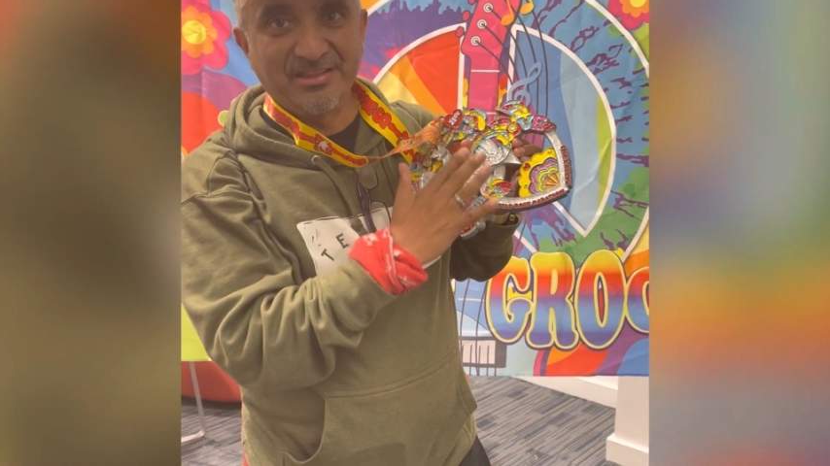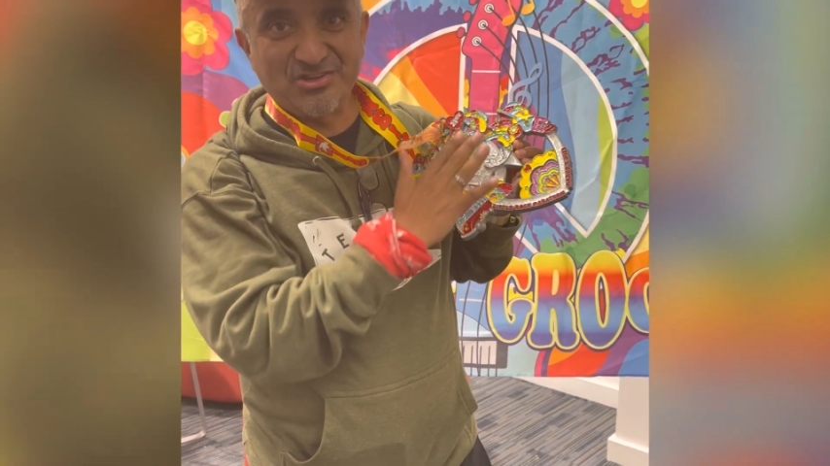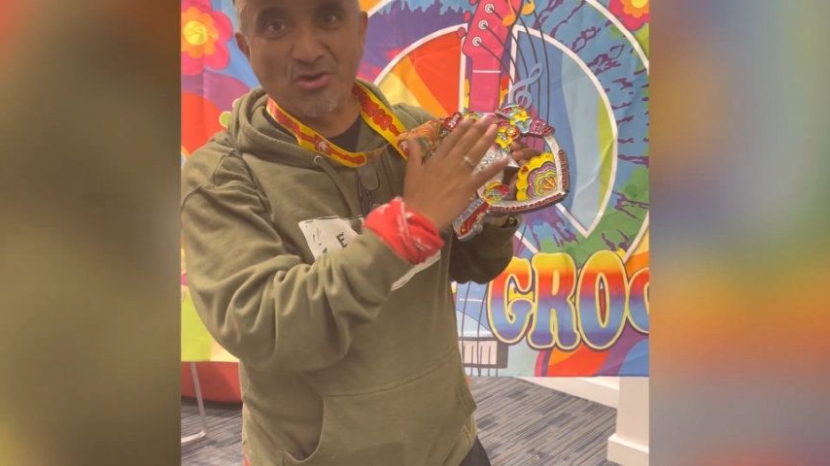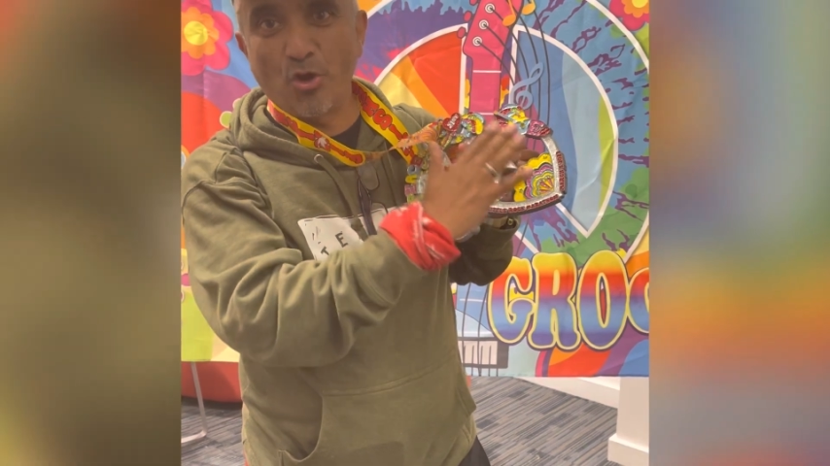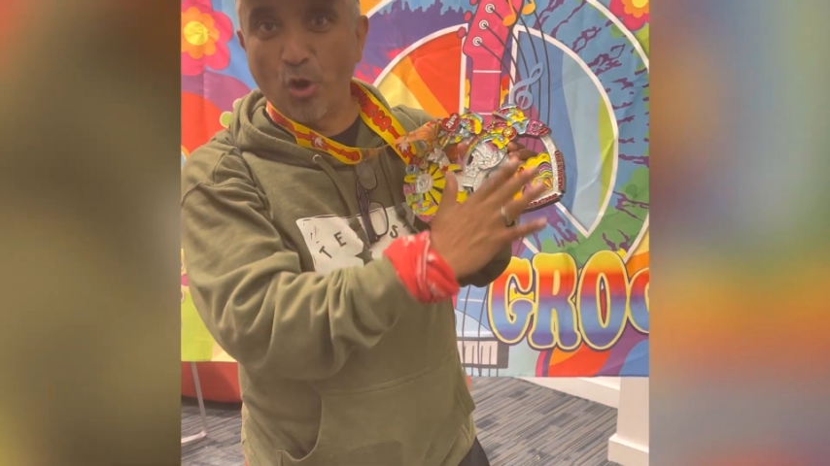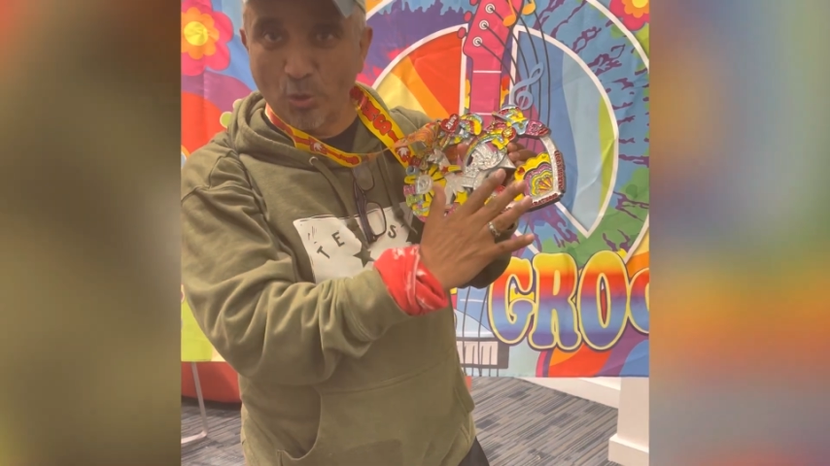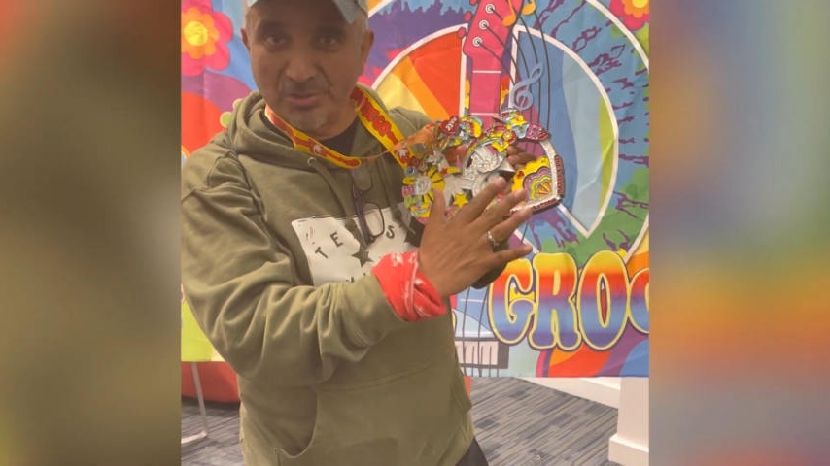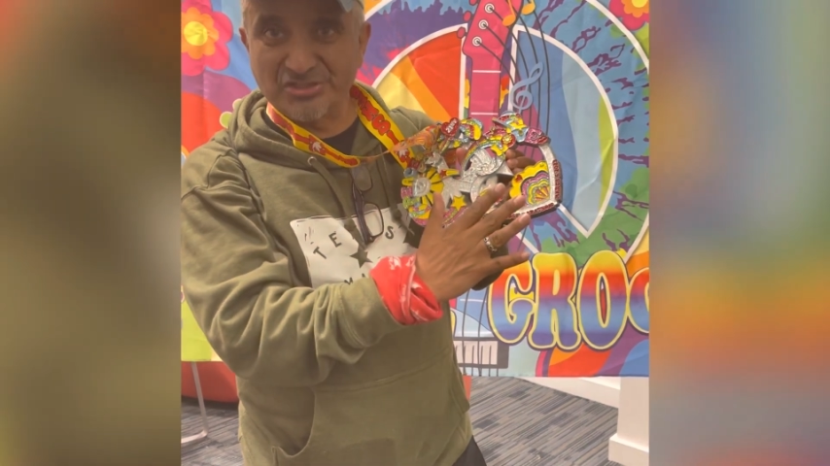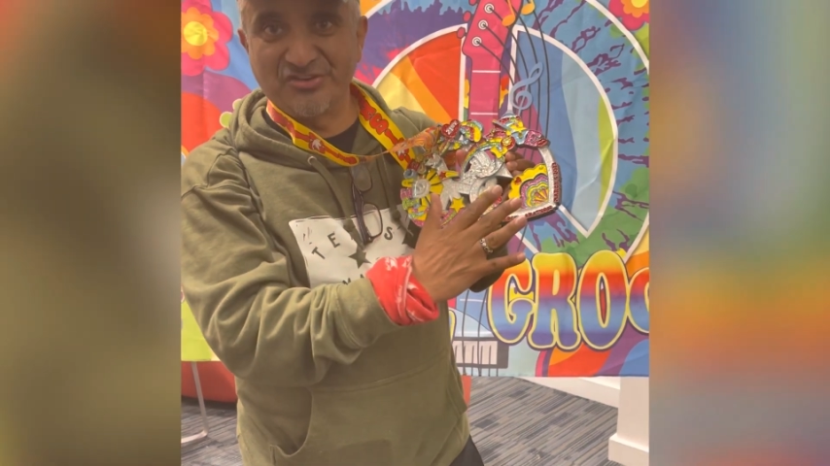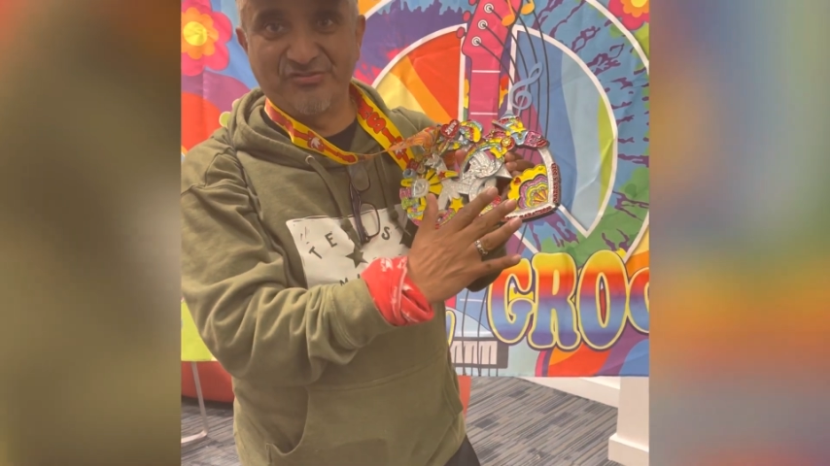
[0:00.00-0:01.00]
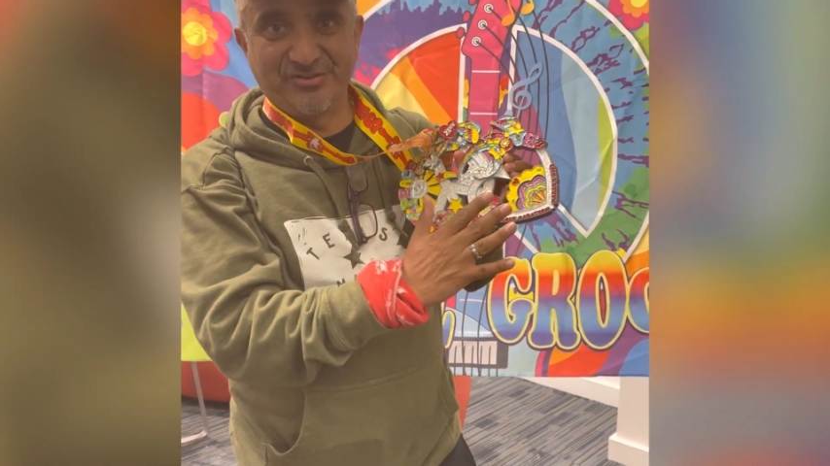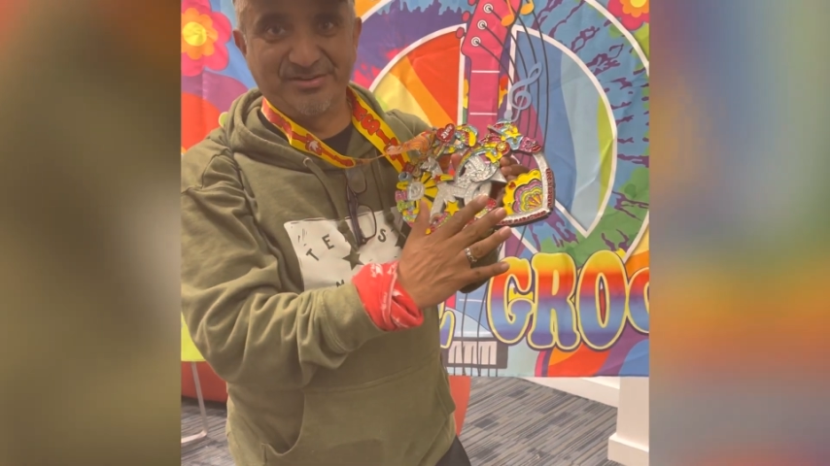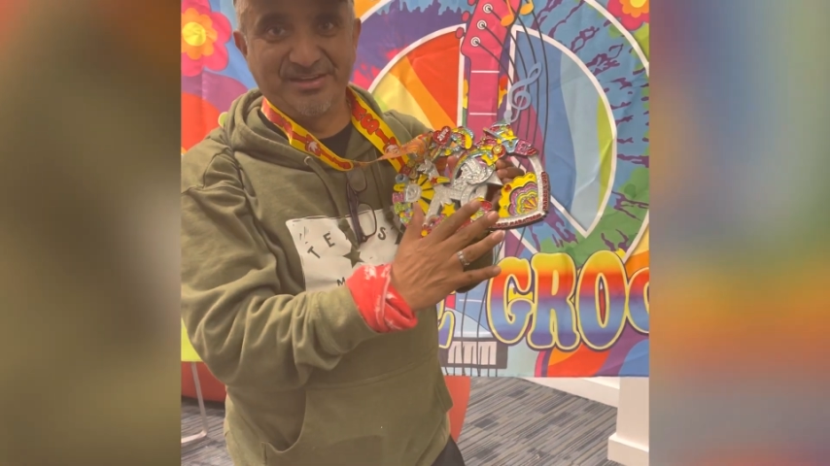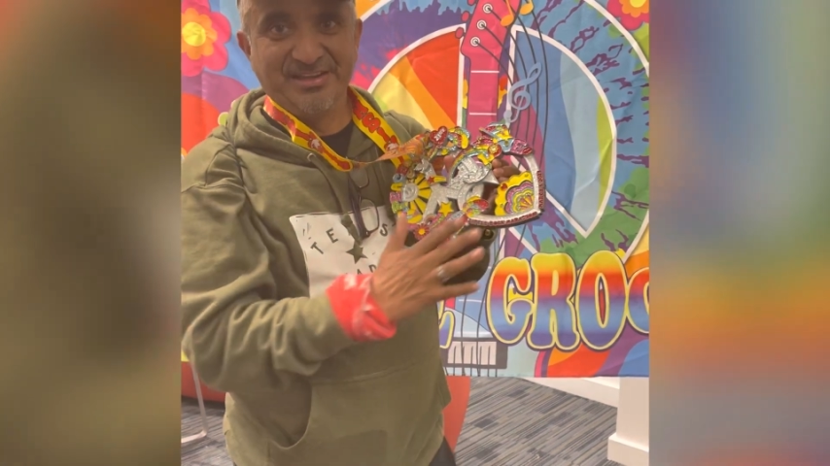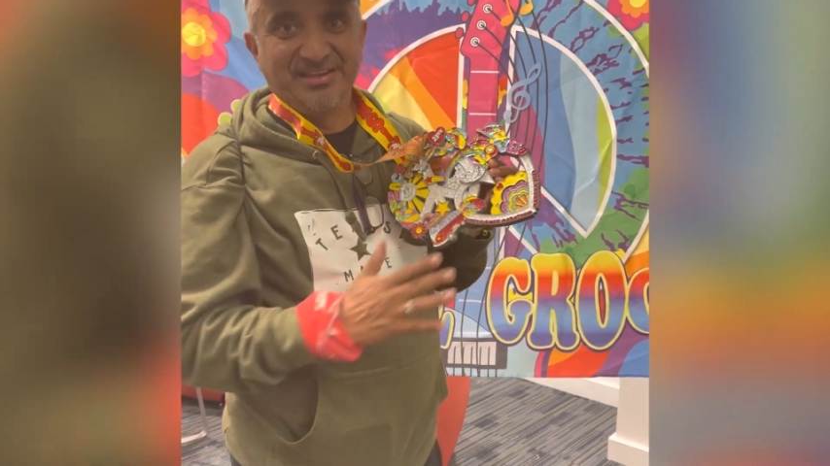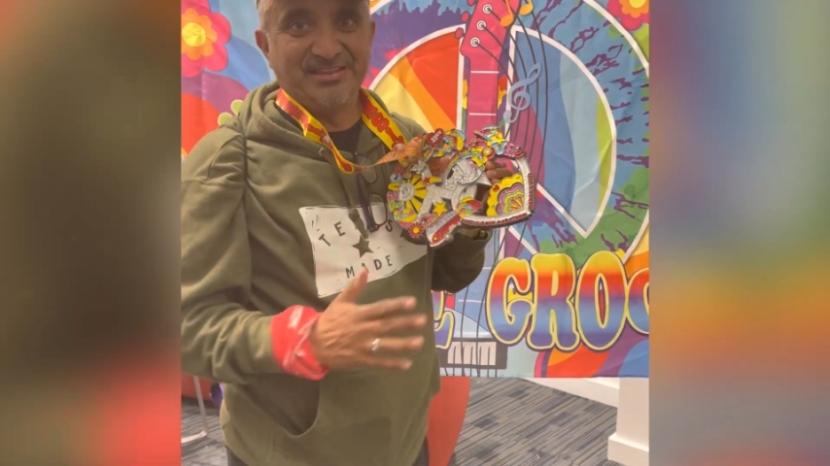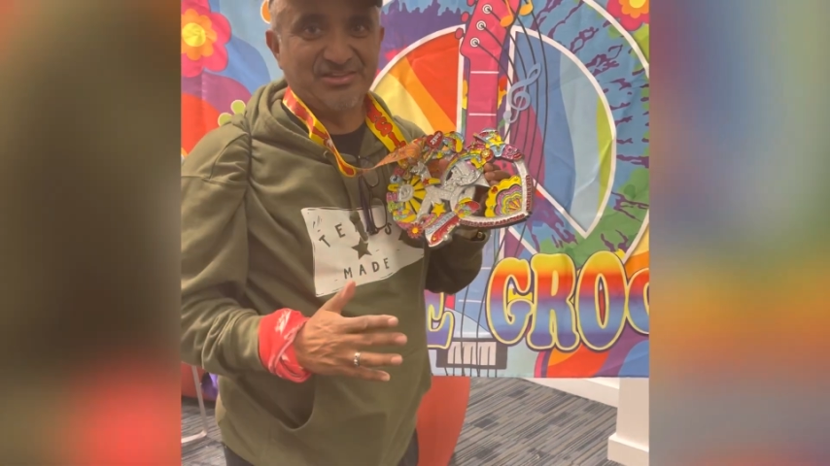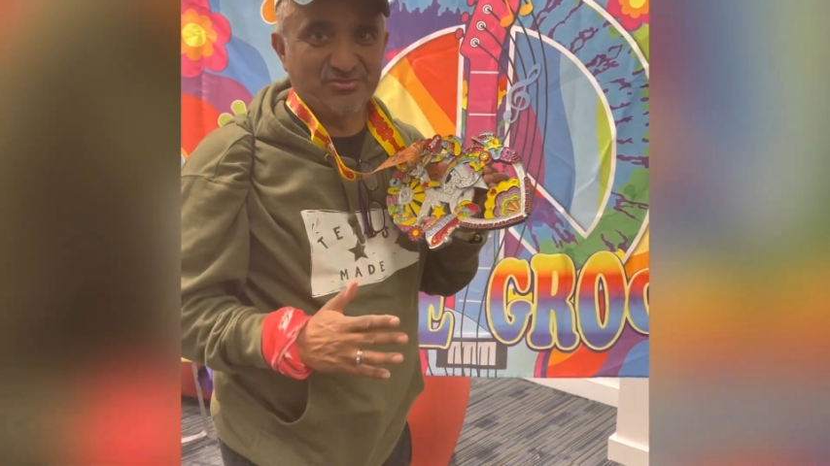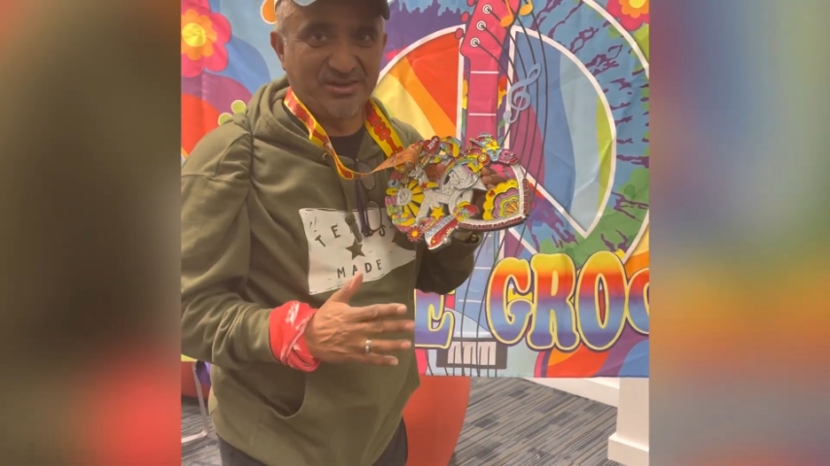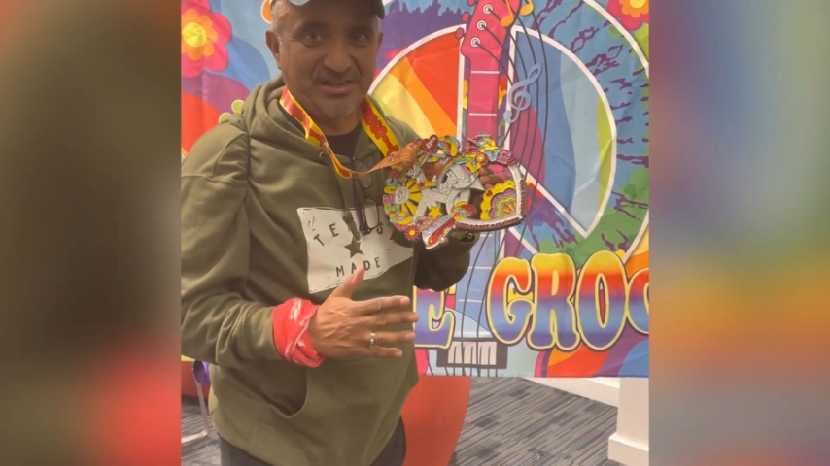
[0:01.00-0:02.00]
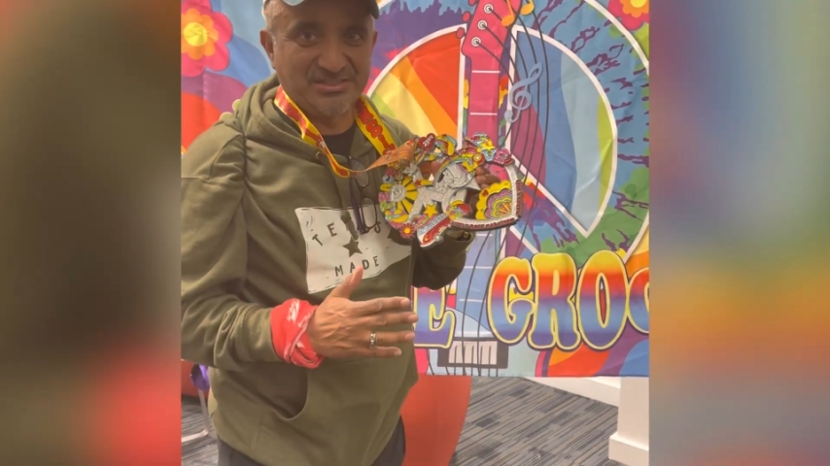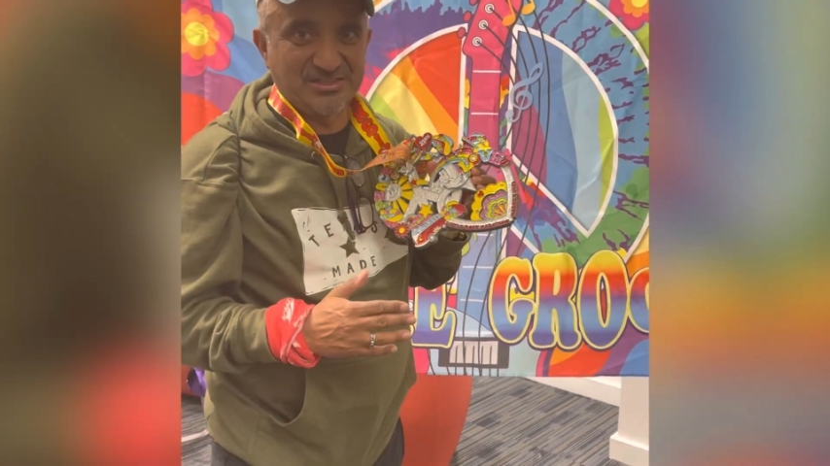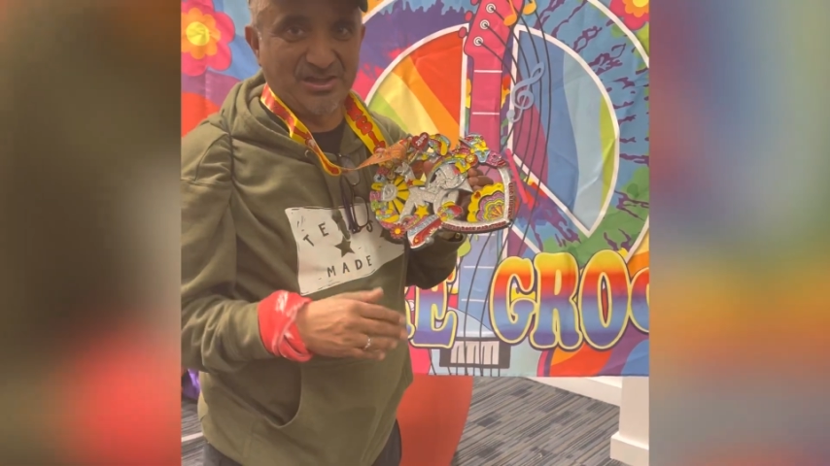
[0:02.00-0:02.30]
It's always different. This race,